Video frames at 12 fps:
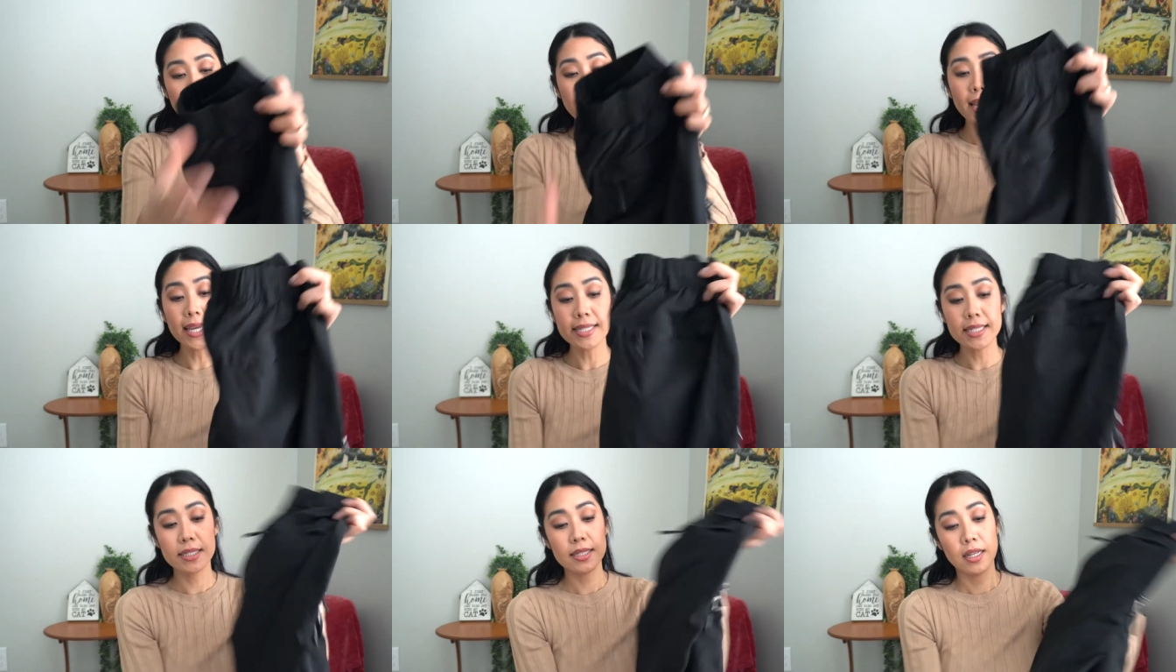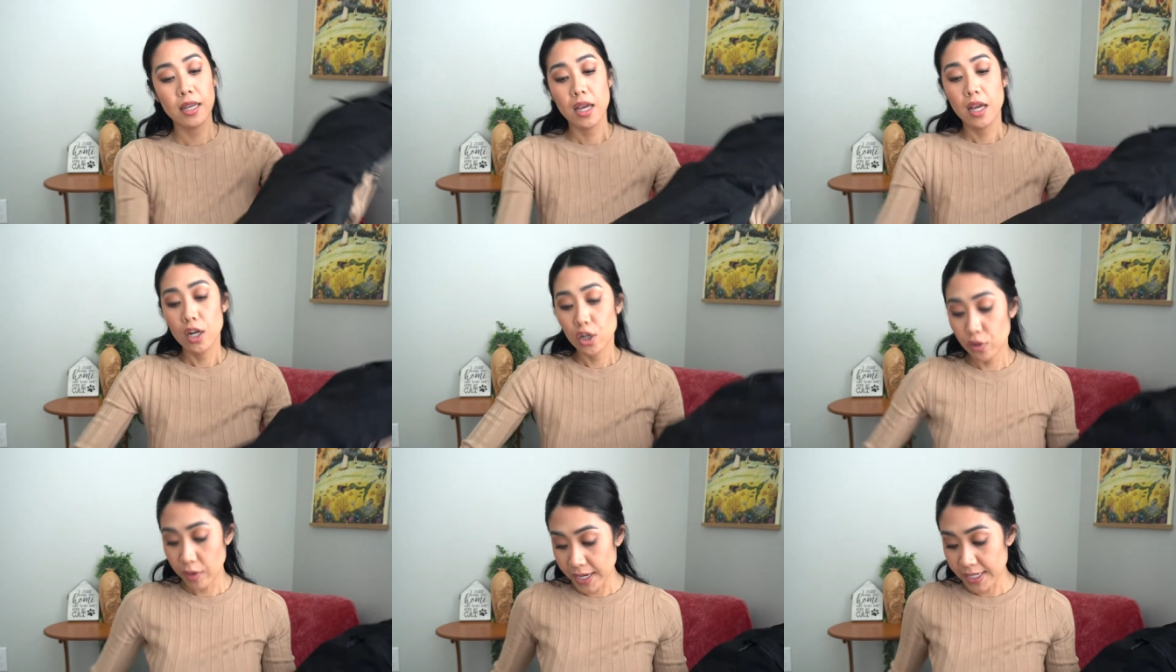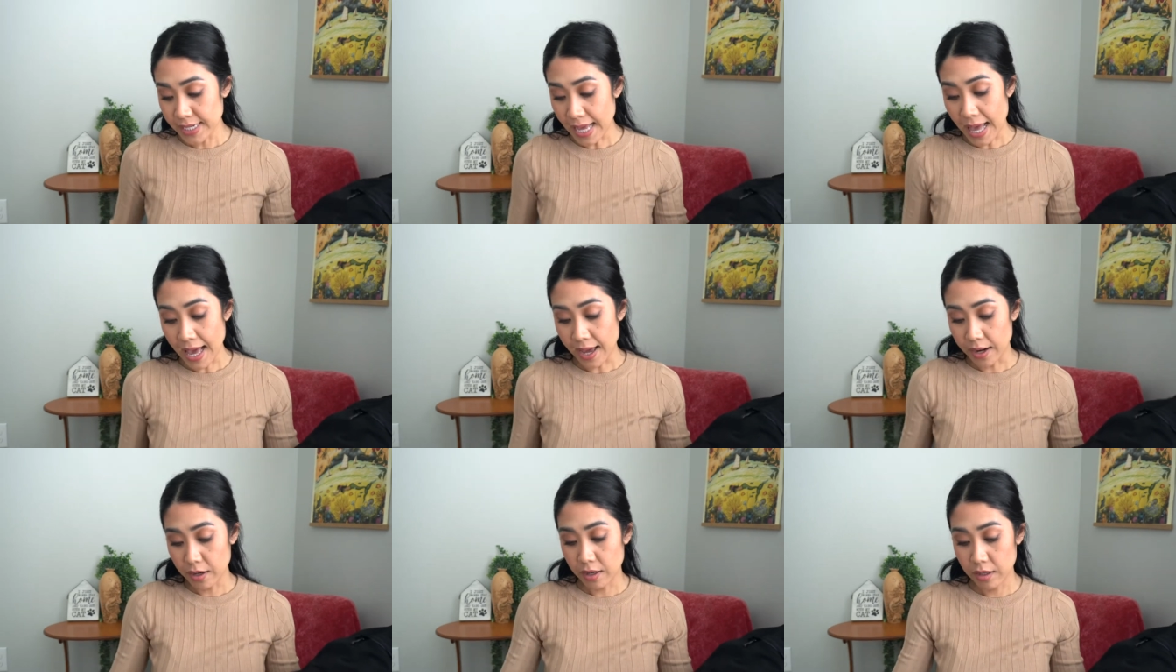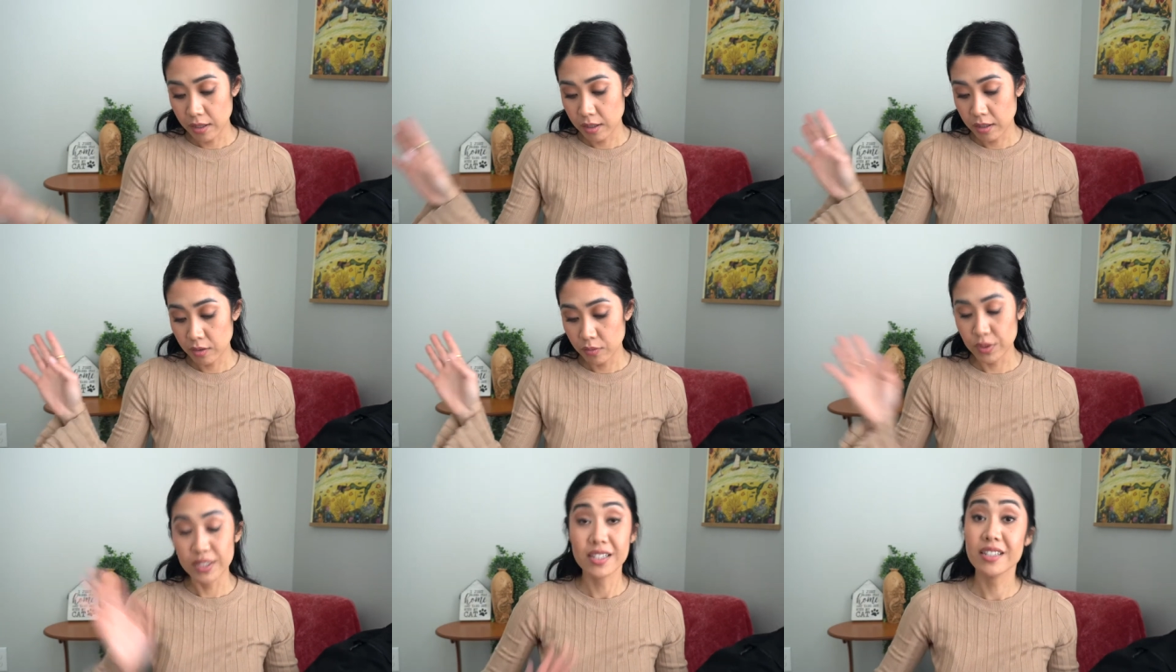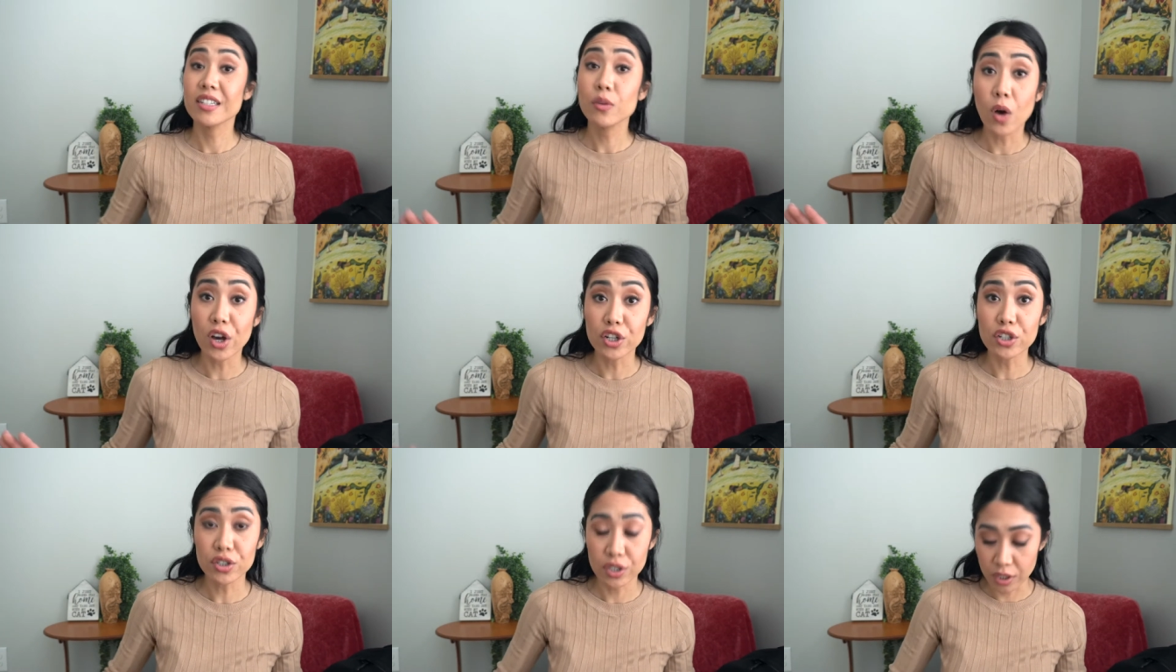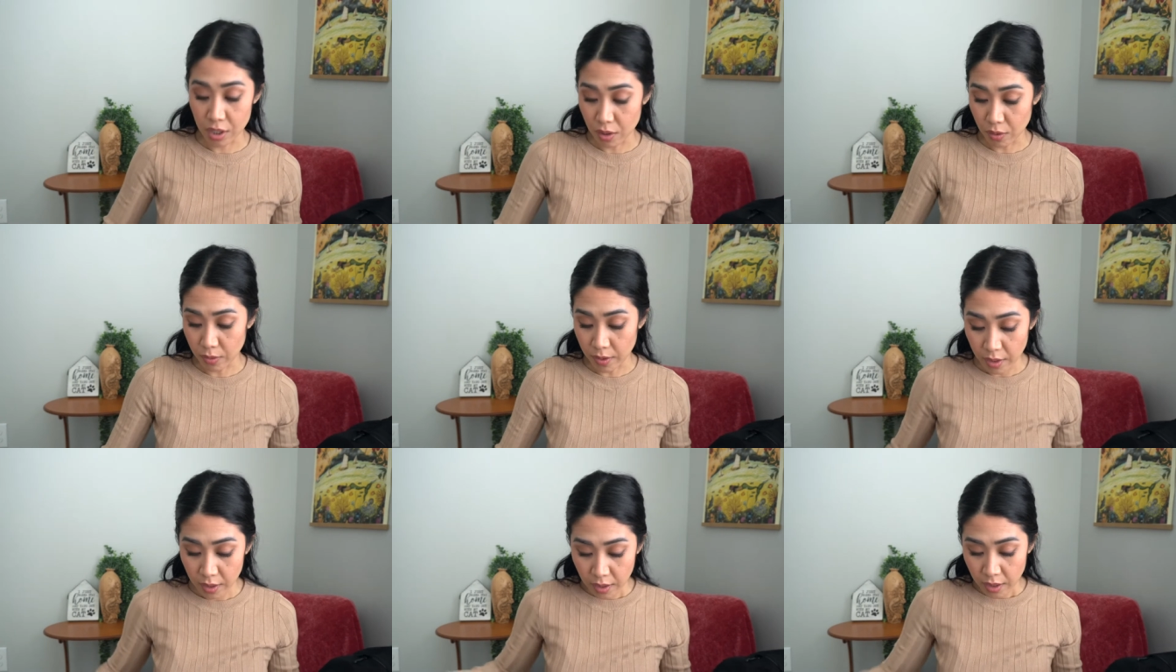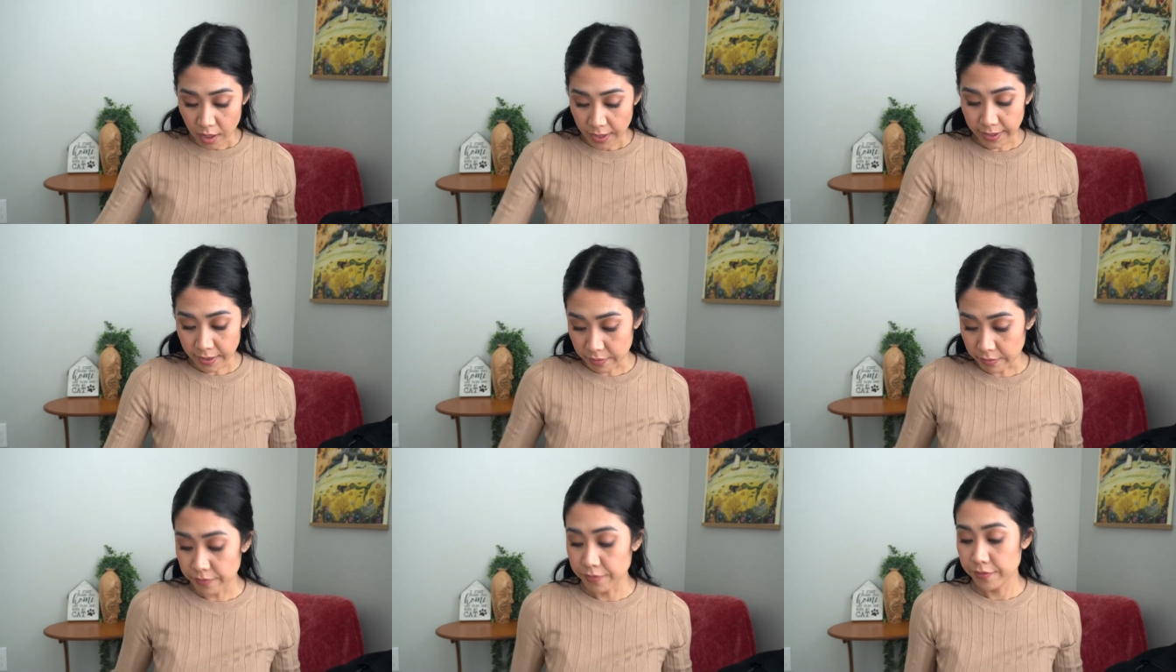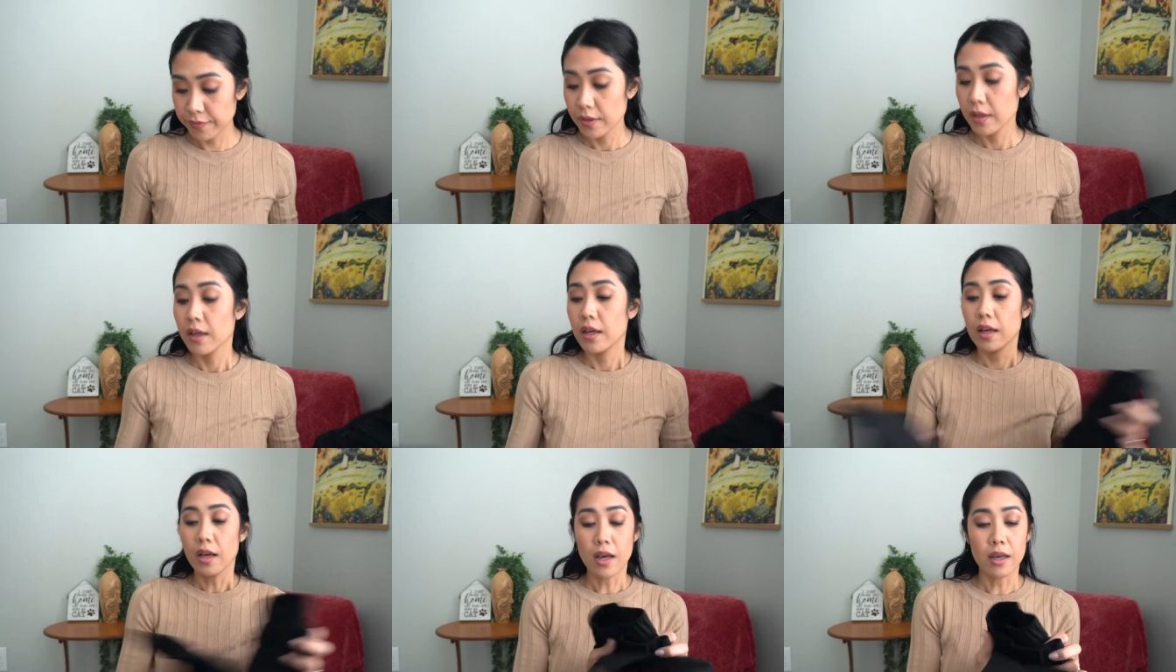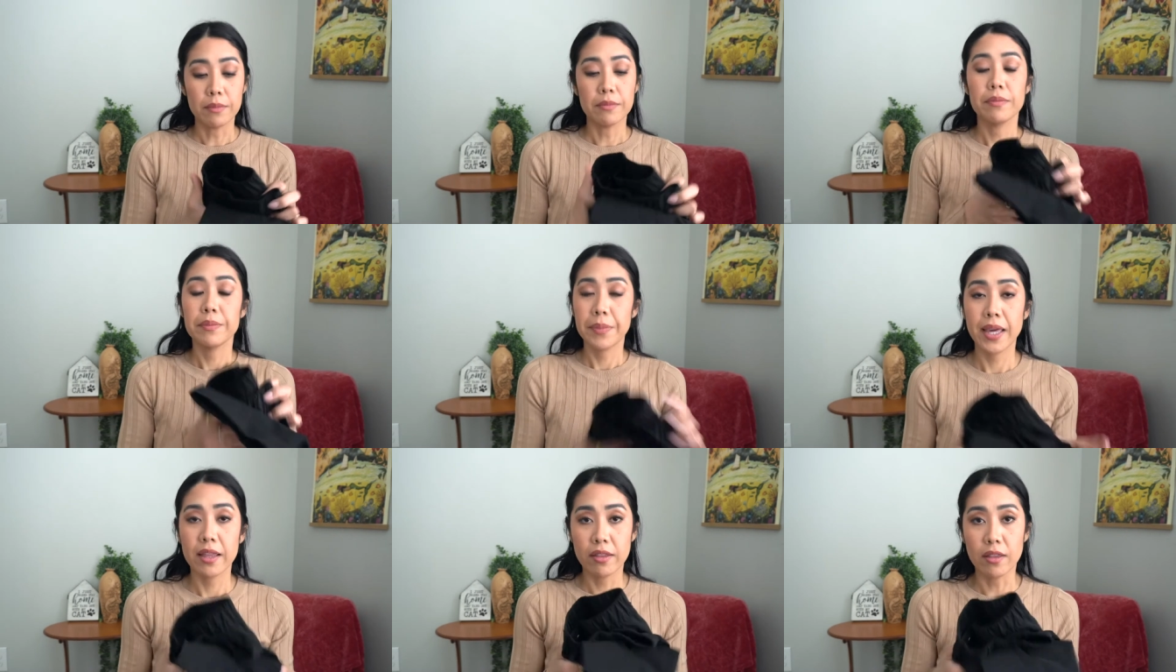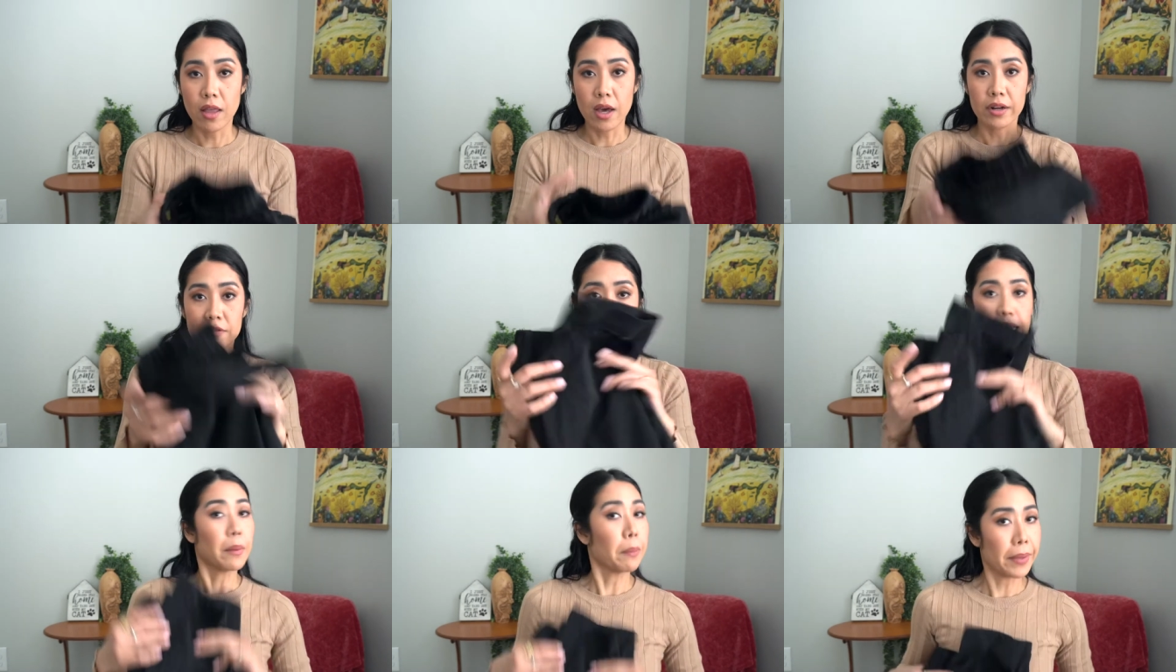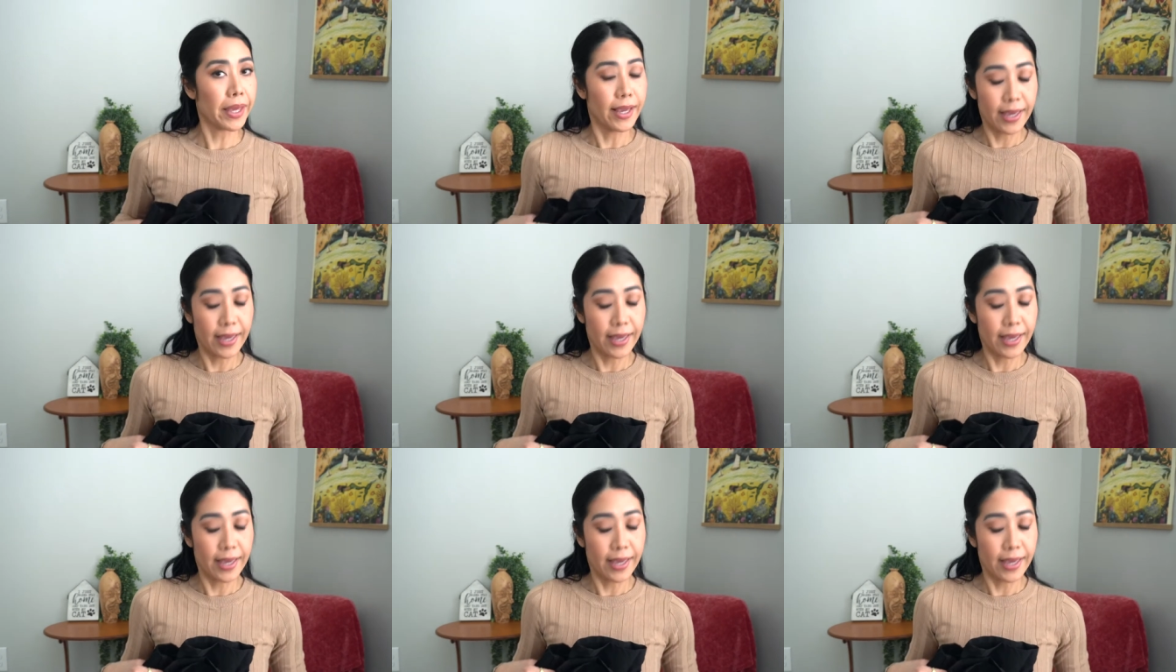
It's great at resisting water, so I have um, a lot of like big